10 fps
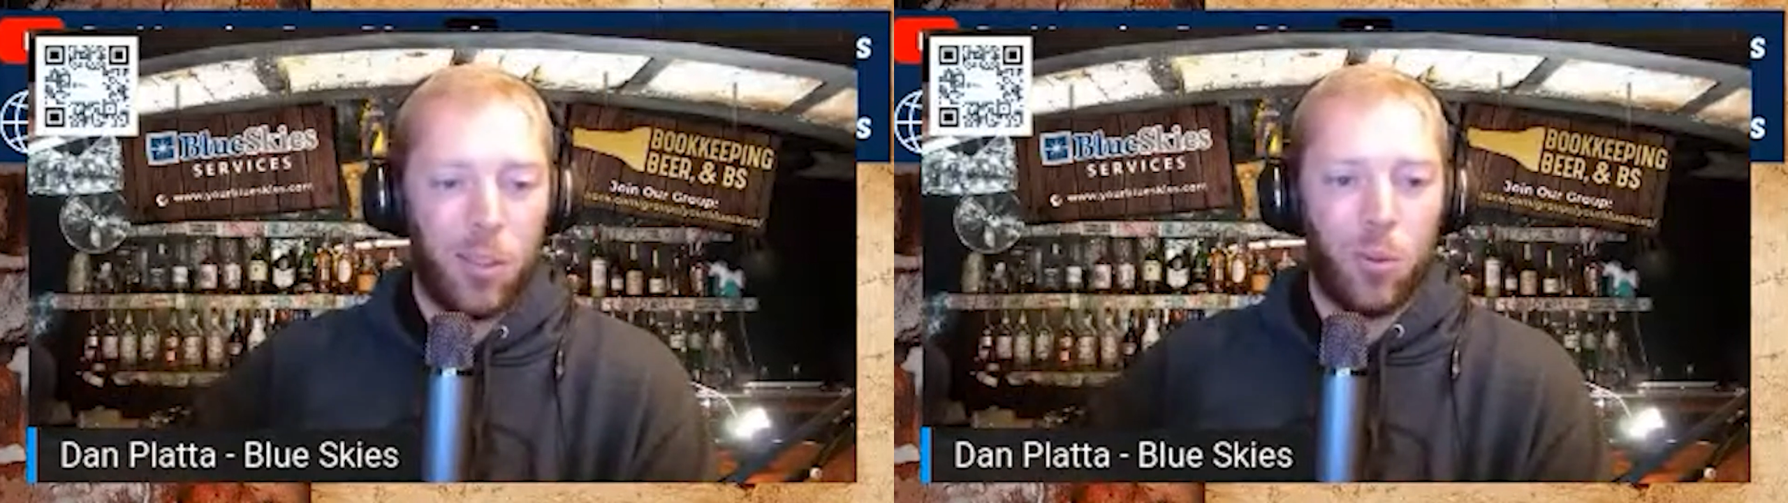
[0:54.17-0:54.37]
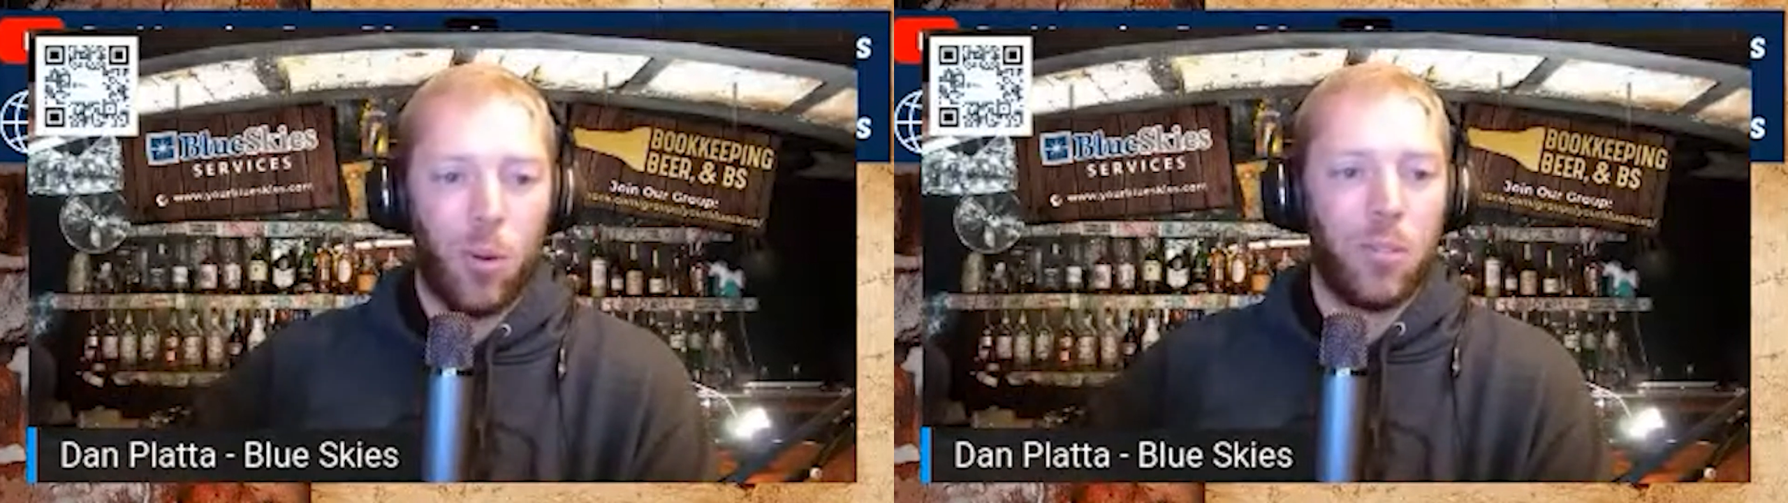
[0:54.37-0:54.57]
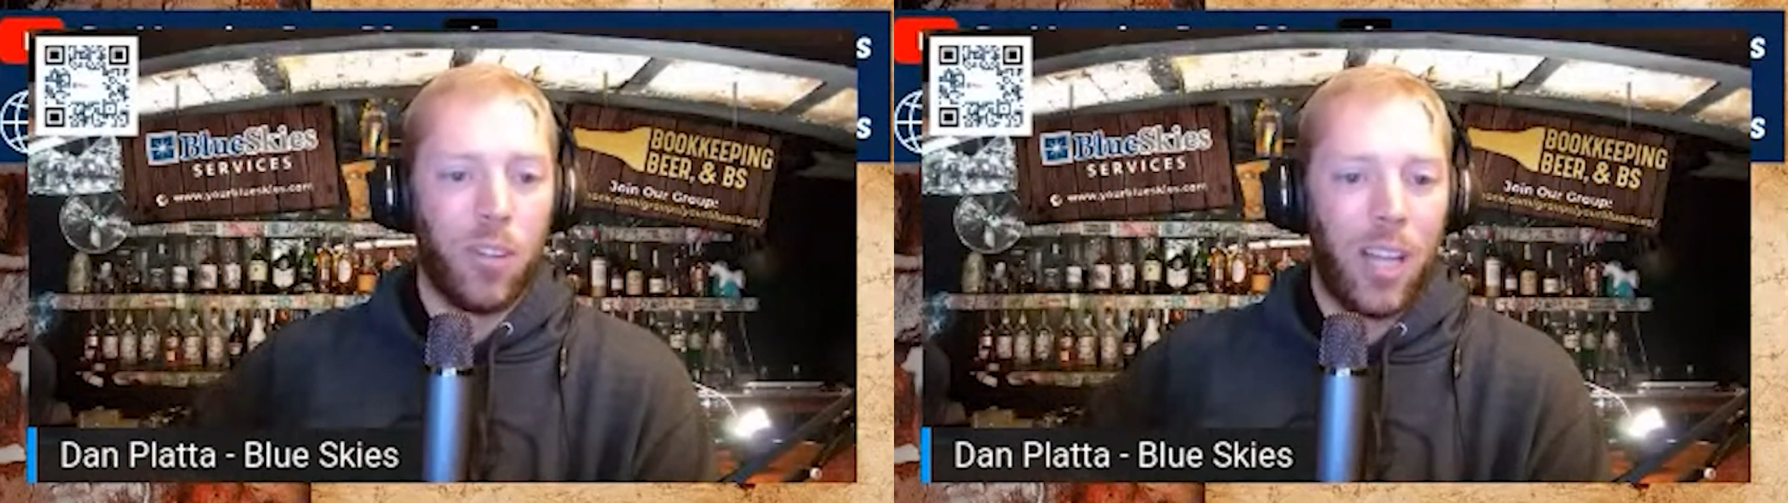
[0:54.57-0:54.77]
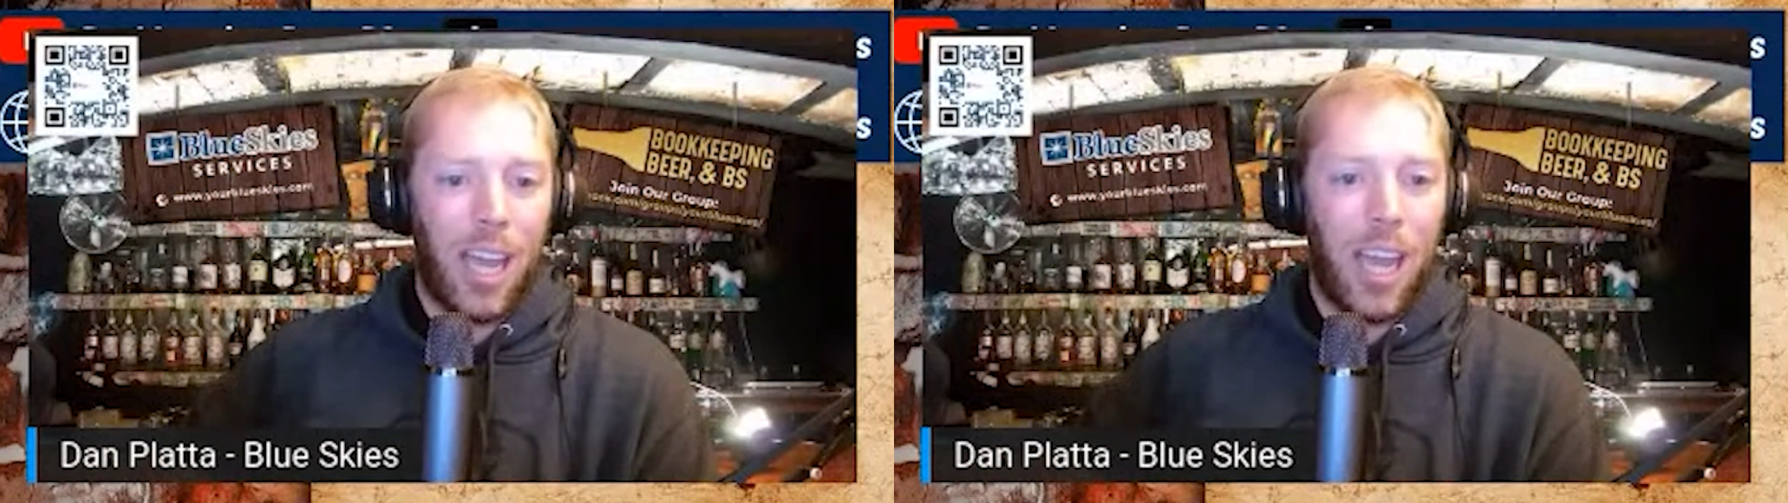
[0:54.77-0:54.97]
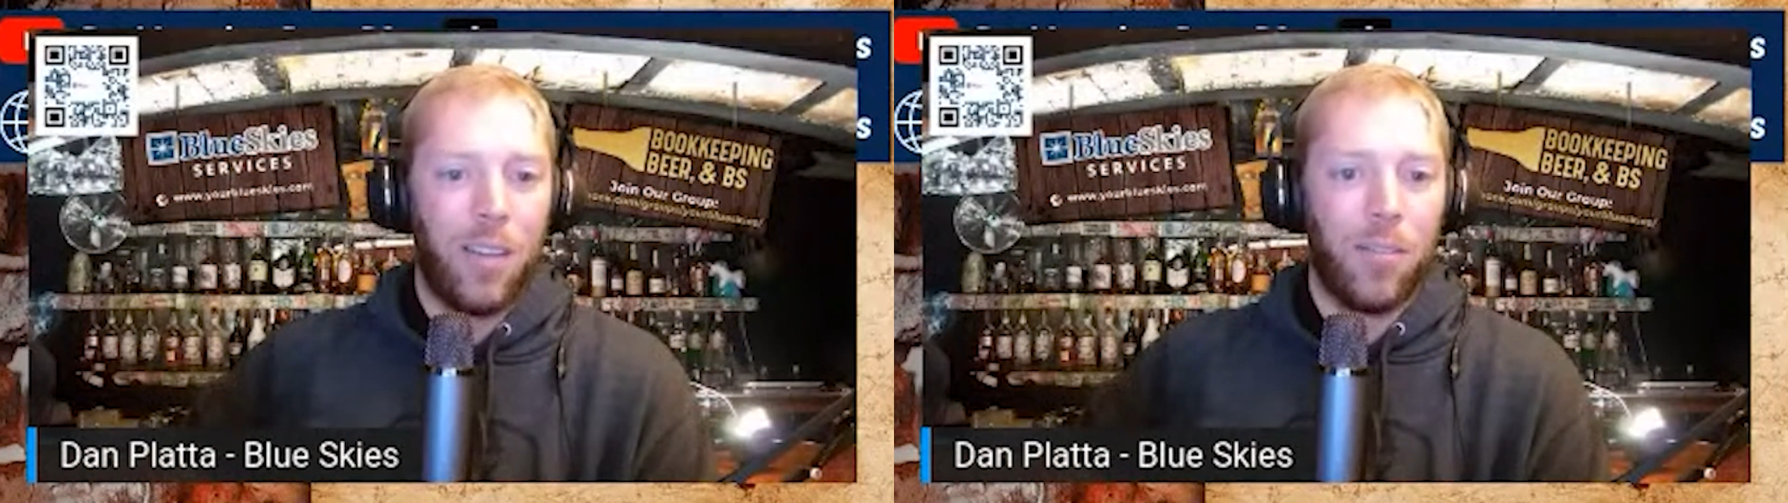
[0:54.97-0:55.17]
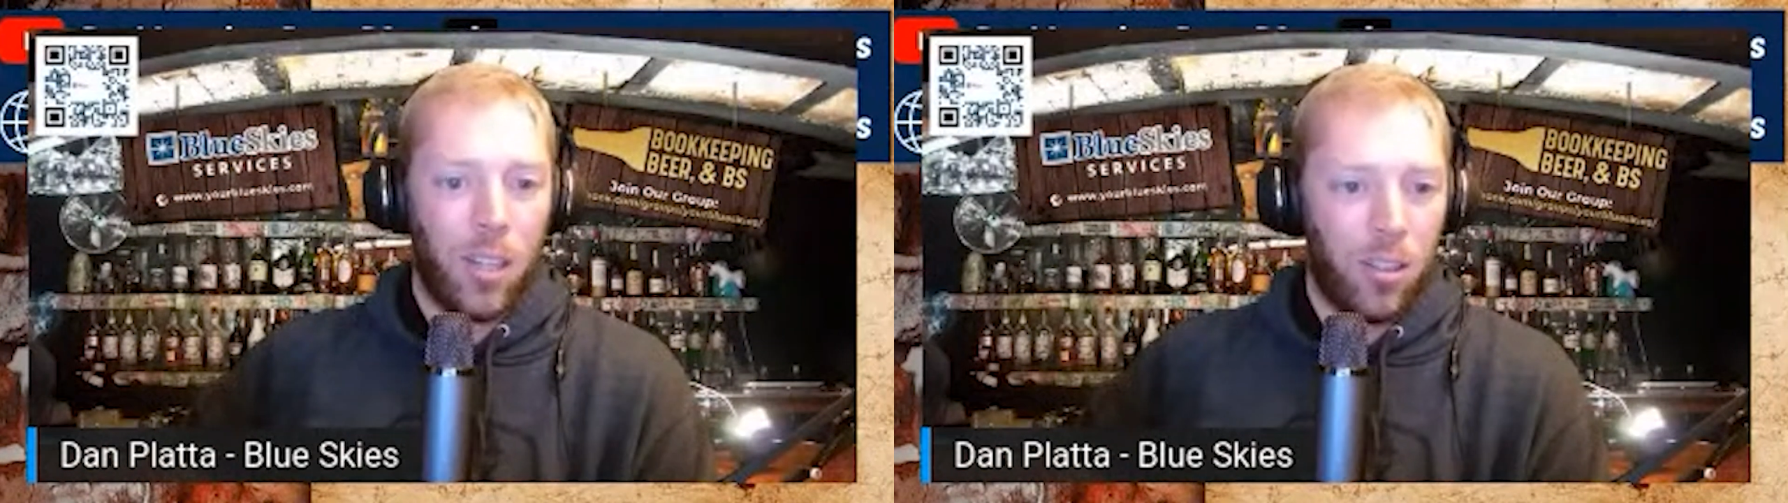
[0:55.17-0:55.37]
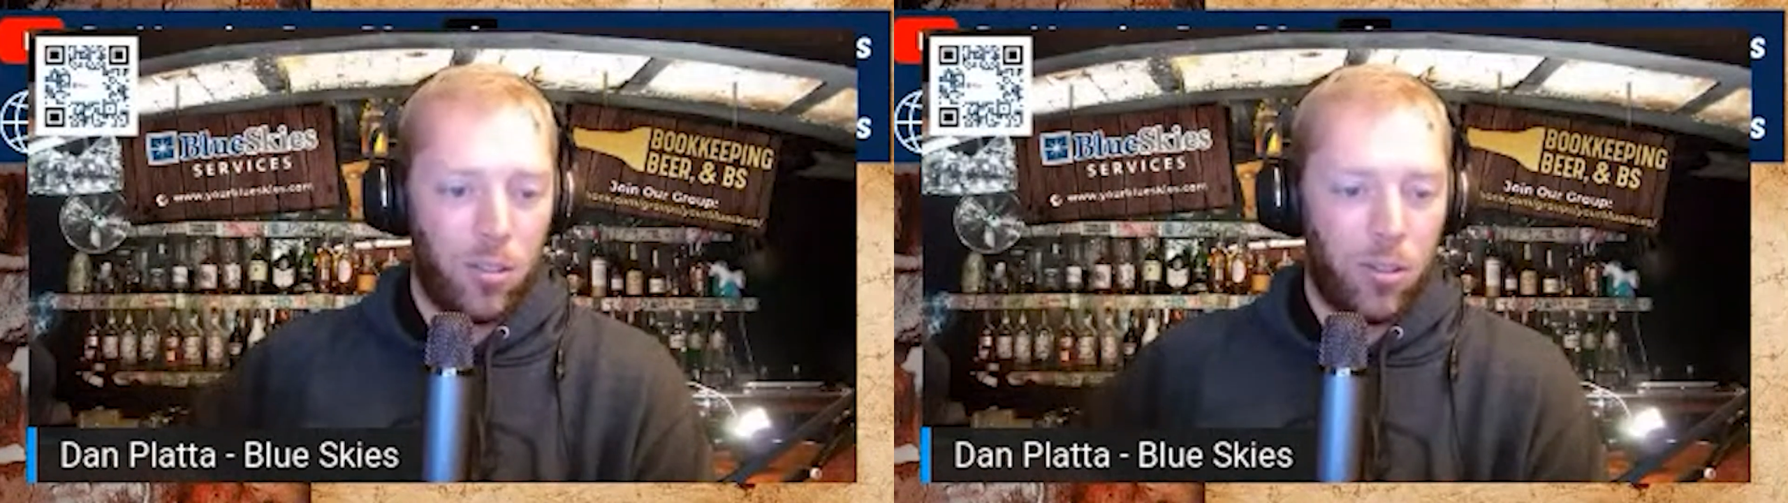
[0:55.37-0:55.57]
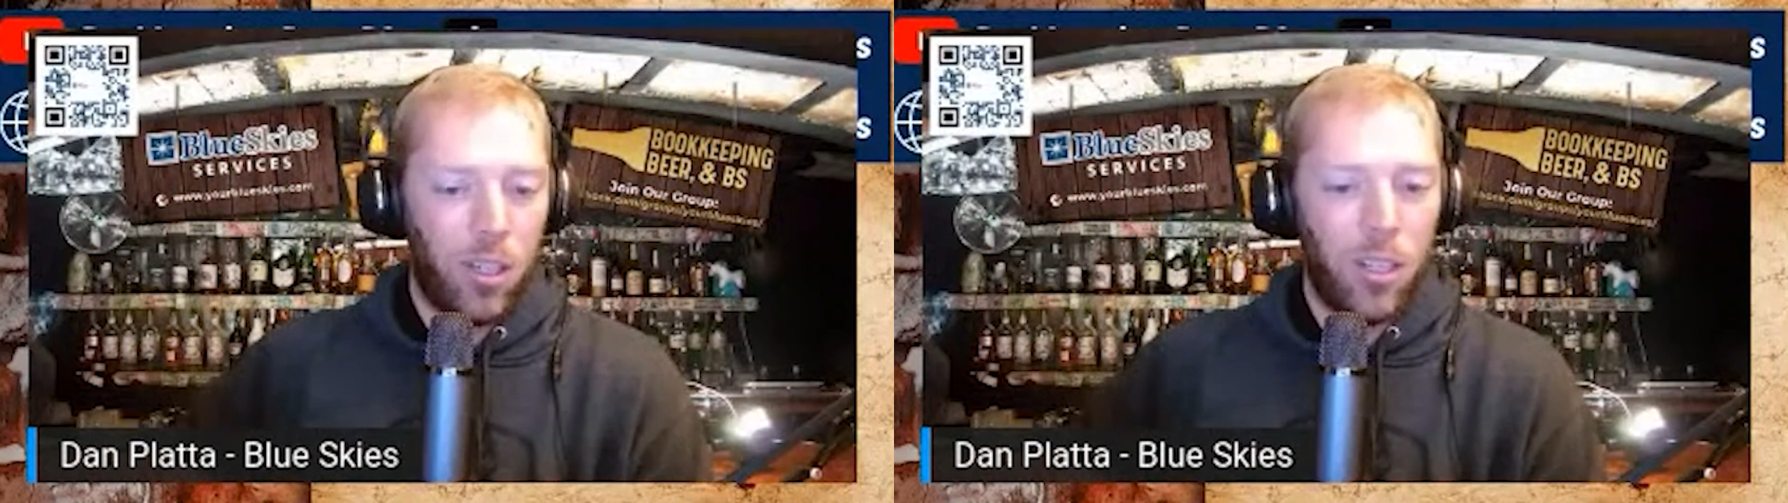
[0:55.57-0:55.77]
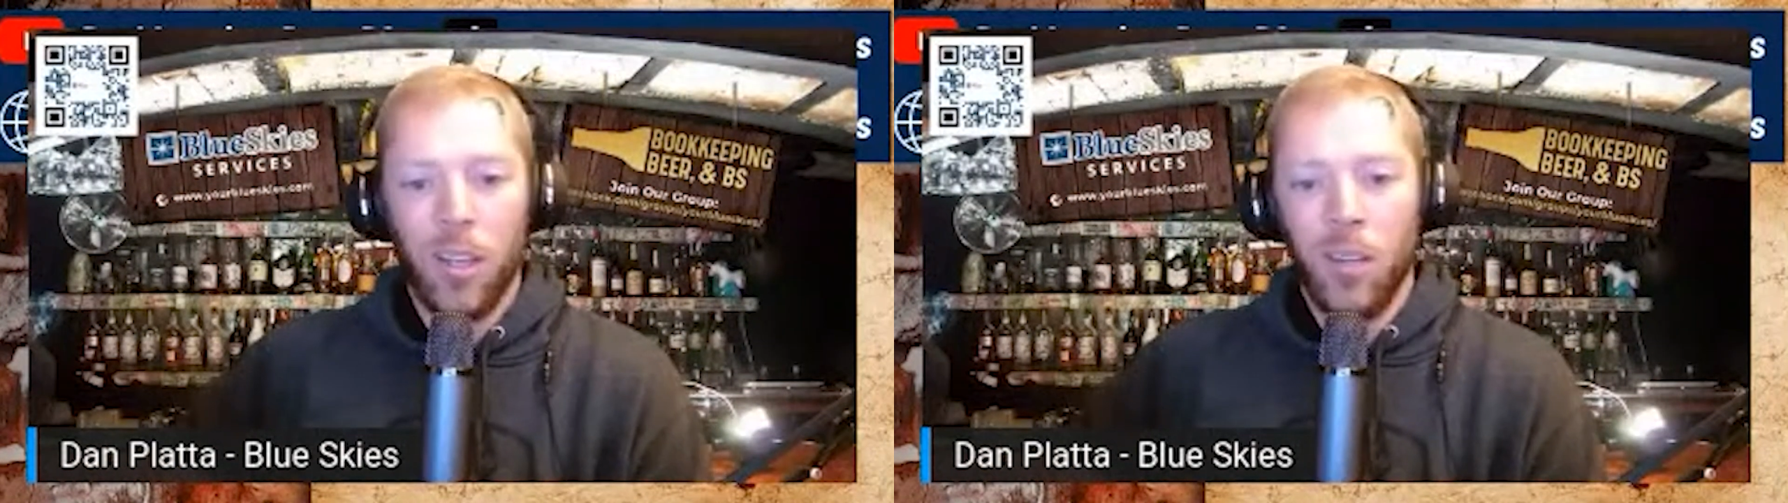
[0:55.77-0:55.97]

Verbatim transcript: There's one for like every industry